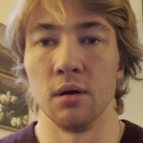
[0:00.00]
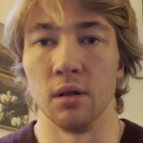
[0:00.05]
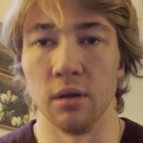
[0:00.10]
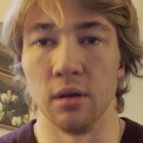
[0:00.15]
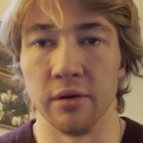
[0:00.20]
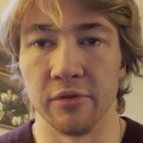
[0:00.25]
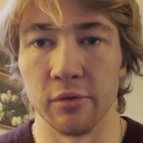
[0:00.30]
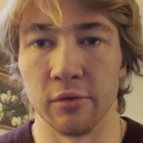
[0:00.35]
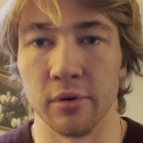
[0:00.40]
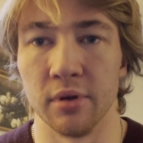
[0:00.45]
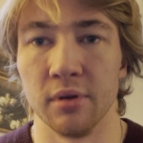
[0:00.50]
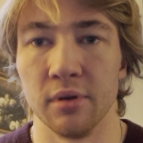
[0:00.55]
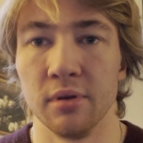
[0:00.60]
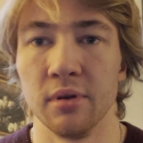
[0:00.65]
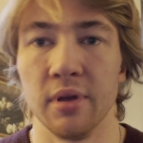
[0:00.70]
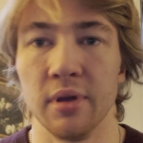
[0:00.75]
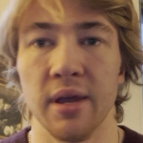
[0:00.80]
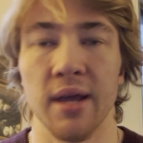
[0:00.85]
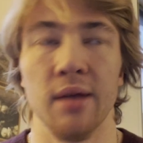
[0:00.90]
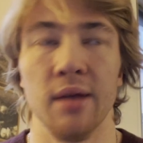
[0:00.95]
Hello everyone,
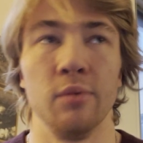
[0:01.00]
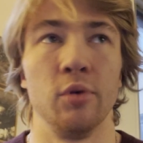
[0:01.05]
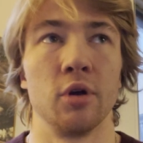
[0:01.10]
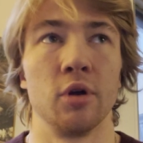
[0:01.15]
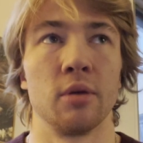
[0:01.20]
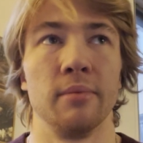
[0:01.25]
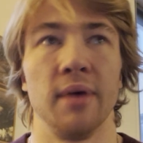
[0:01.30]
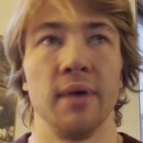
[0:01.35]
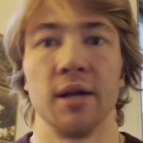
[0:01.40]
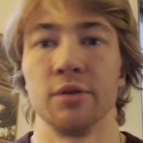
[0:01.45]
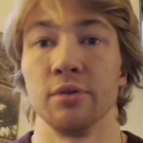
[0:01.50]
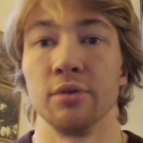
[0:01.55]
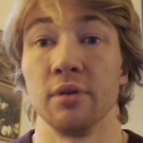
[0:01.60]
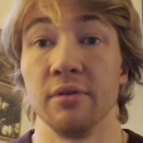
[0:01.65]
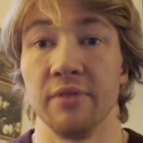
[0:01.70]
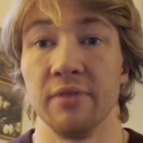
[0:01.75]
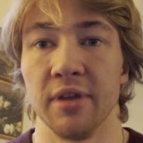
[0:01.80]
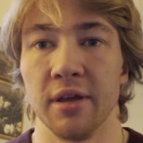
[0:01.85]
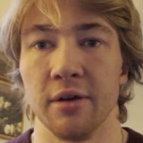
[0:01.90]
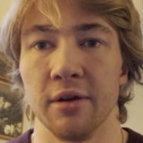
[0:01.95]
and welcome back to another
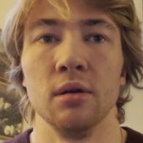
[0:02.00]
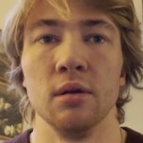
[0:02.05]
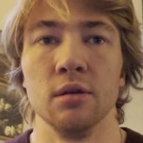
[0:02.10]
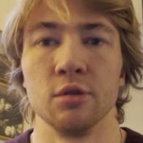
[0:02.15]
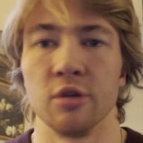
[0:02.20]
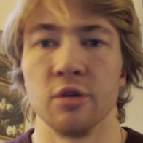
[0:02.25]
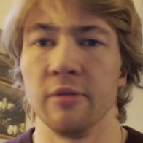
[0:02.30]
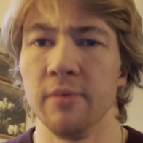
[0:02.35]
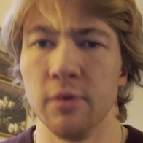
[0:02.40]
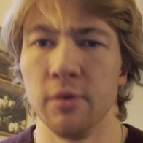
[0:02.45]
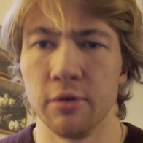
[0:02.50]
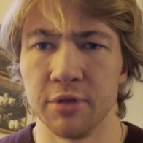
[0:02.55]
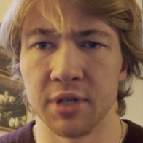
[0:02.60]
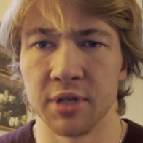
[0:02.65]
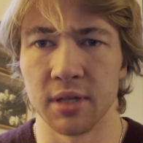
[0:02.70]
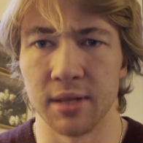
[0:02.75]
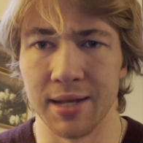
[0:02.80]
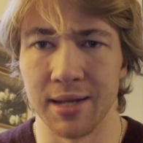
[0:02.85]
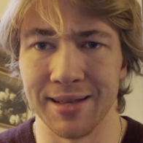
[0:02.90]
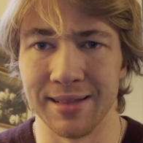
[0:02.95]
video. So I've been
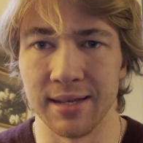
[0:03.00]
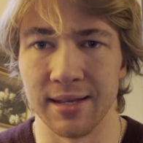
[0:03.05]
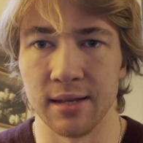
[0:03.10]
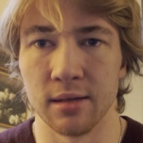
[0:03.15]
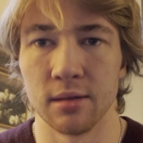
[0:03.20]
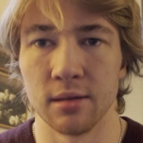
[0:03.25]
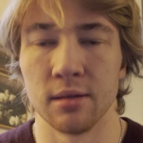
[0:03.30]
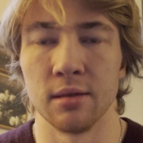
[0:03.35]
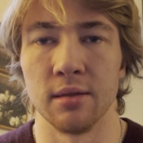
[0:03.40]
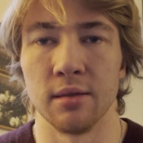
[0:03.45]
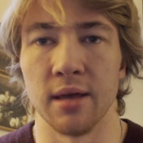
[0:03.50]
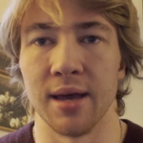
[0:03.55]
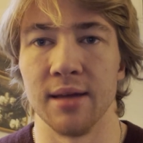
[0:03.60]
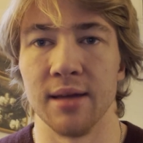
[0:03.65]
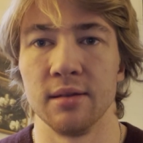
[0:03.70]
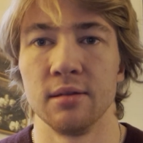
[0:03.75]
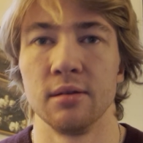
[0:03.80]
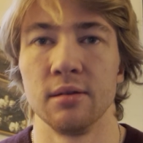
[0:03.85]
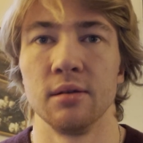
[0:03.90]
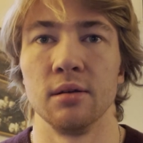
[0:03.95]
noticing lately
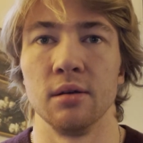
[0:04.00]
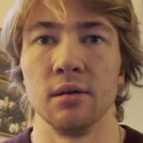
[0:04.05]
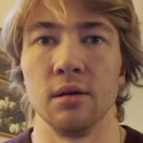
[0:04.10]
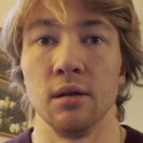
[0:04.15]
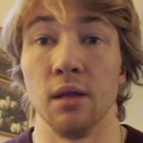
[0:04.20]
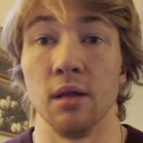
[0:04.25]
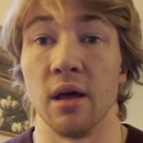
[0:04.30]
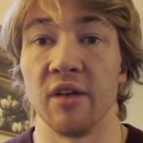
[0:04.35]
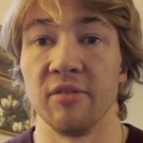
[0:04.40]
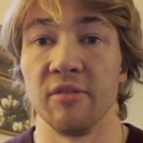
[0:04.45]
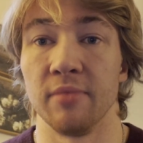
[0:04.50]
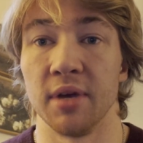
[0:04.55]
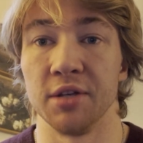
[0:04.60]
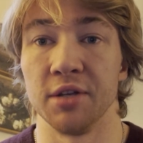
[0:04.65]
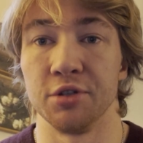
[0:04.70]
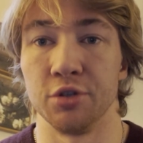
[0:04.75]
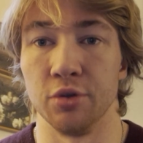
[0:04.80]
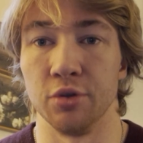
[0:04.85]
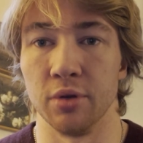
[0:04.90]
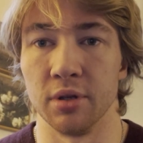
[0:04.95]
that a lot of my
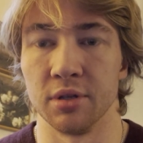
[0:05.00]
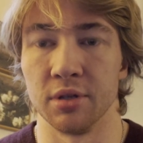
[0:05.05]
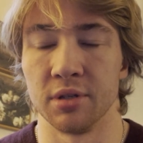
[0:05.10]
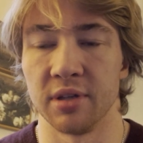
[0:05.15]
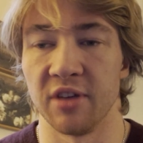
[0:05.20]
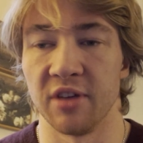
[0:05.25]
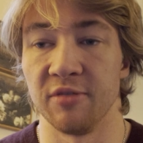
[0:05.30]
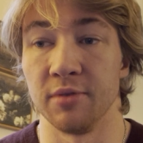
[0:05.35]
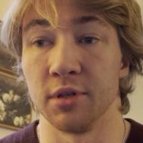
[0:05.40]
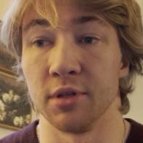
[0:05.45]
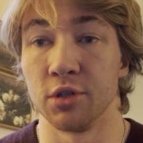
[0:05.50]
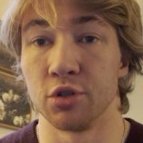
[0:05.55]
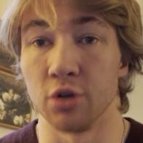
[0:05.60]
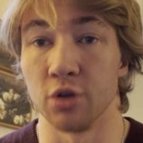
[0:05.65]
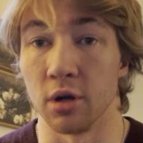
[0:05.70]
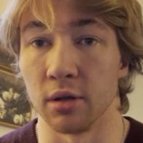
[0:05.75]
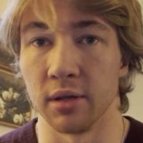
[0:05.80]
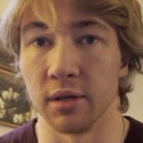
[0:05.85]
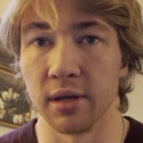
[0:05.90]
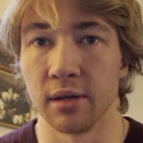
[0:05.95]
students have been
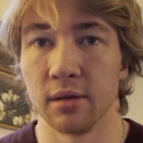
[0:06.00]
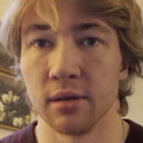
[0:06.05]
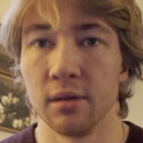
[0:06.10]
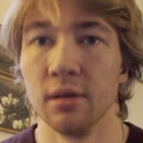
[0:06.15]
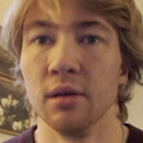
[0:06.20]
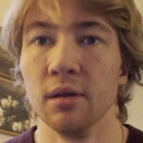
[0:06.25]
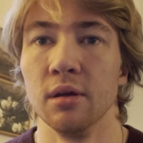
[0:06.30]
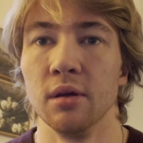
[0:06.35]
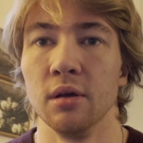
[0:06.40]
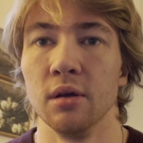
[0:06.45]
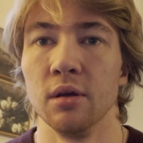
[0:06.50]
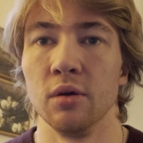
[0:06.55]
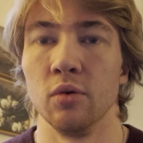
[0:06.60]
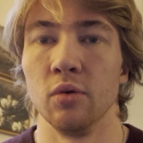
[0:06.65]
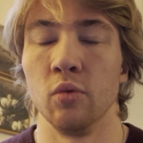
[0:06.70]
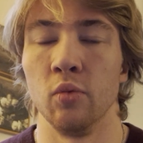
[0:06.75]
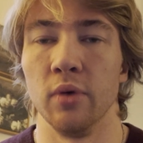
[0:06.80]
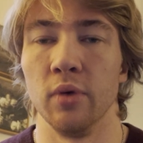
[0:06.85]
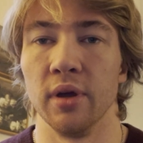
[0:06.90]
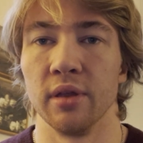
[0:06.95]
struggling
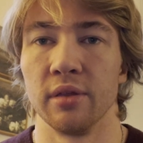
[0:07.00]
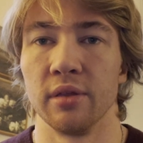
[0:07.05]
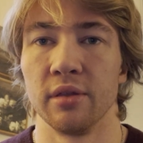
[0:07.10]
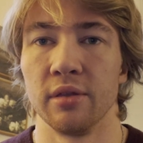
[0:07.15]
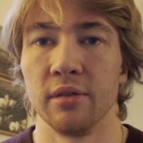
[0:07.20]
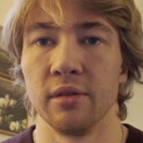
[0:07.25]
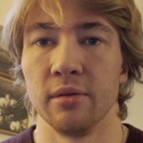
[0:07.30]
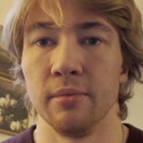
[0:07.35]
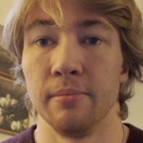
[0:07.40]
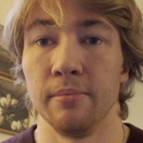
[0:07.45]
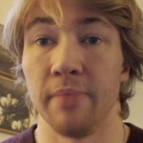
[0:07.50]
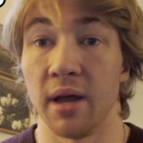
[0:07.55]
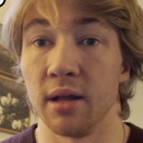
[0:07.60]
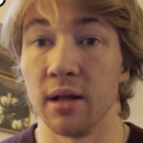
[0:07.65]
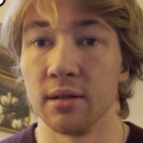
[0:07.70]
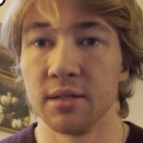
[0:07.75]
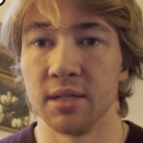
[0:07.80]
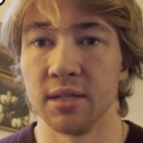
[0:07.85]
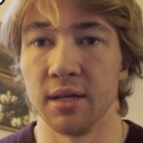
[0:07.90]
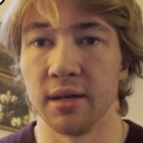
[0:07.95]
with
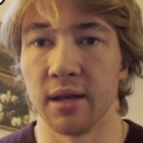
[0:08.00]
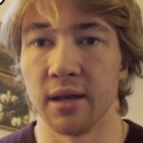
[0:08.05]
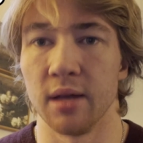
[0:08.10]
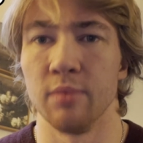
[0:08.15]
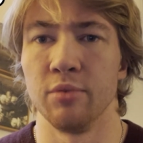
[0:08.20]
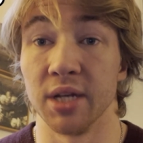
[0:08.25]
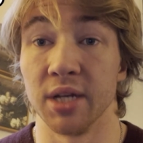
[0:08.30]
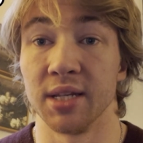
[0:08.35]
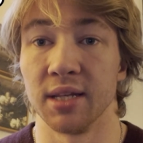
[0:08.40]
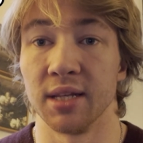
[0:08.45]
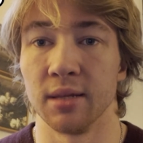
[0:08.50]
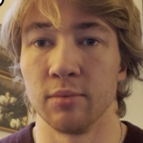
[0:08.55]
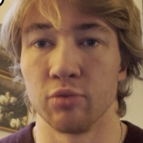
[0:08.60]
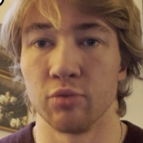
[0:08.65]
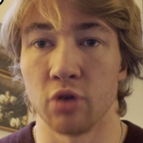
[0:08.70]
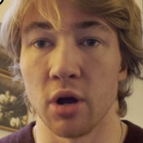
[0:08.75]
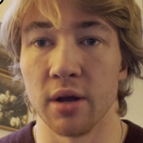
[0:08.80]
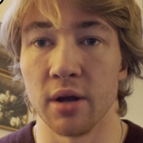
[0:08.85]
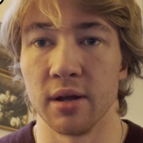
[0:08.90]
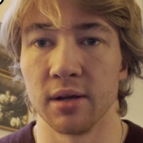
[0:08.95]
balancing and predicting the
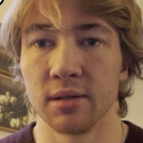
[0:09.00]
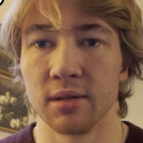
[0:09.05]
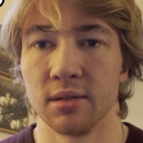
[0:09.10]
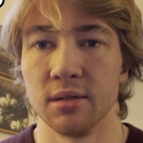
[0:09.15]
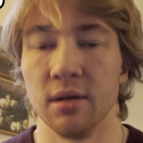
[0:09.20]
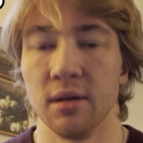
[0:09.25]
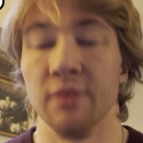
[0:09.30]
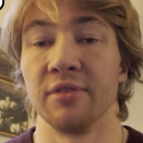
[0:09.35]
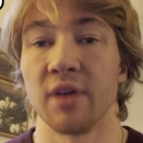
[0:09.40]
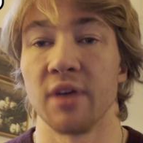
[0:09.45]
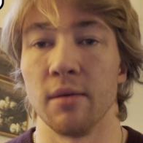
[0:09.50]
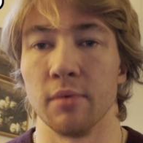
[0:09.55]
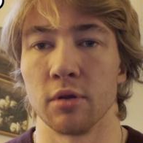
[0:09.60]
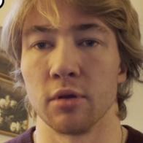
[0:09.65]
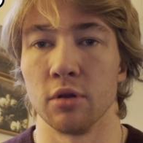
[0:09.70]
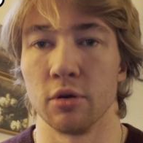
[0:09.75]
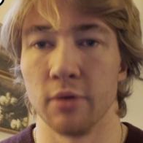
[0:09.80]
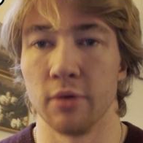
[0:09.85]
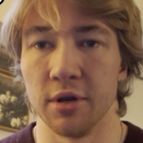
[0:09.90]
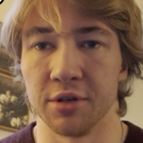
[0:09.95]
products of
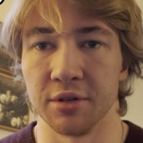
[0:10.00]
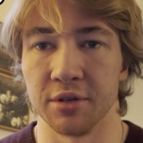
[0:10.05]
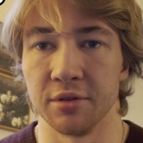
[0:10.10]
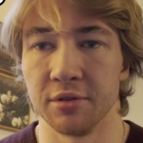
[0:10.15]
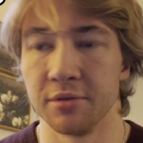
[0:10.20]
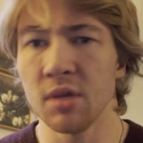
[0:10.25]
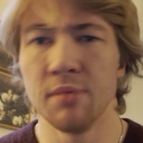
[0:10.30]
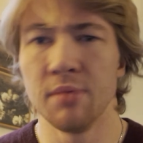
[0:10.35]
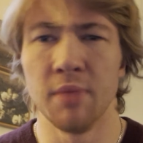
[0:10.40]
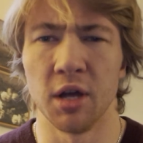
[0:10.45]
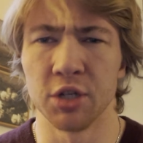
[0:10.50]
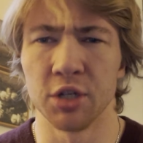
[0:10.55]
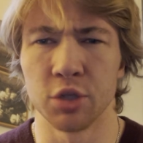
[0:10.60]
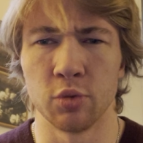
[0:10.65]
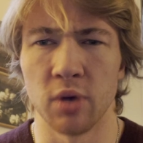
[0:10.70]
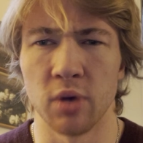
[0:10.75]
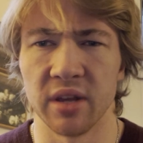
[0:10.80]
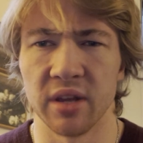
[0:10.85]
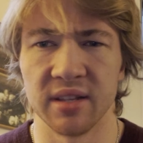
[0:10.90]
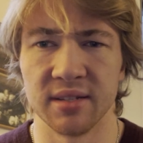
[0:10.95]
chemical equations. Not
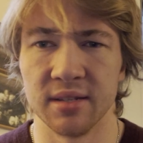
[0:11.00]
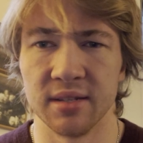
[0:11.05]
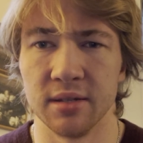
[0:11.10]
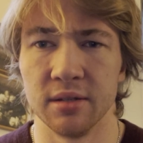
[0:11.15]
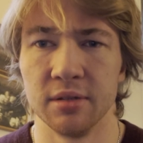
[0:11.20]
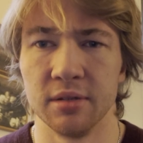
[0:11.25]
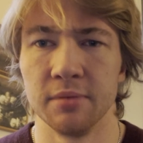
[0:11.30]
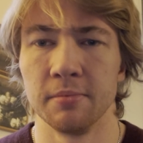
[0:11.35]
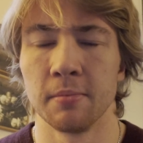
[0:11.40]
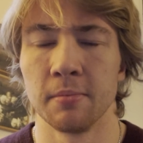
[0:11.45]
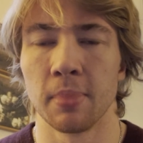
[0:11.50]
sure why this is.